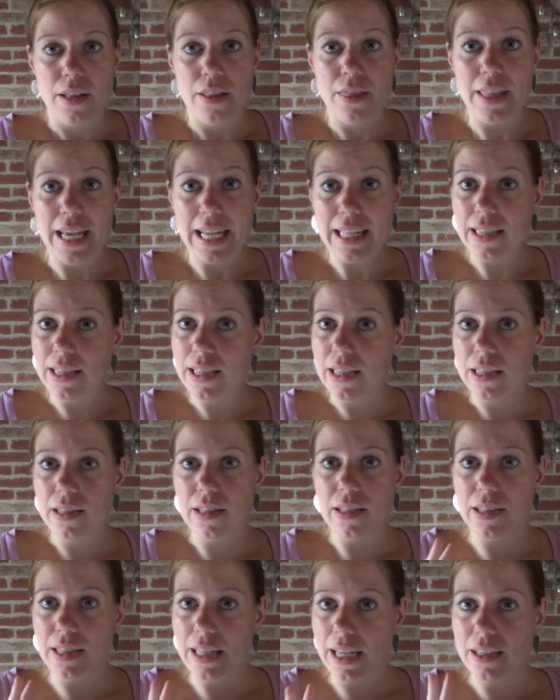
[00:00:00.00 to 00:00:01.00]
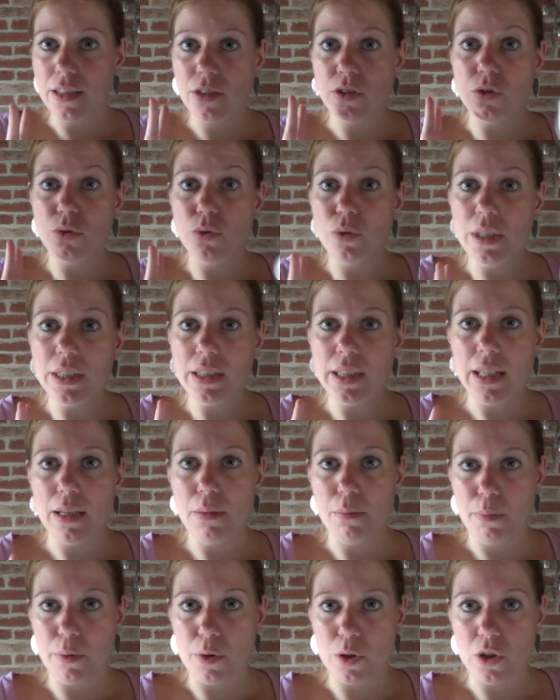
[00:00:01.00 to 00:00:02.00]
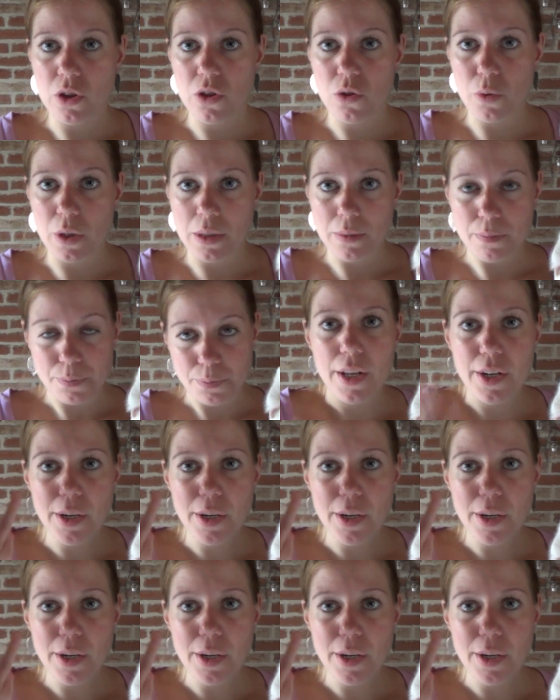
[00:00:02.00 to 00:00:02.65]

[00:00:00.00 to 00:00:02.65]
That's the second really important one.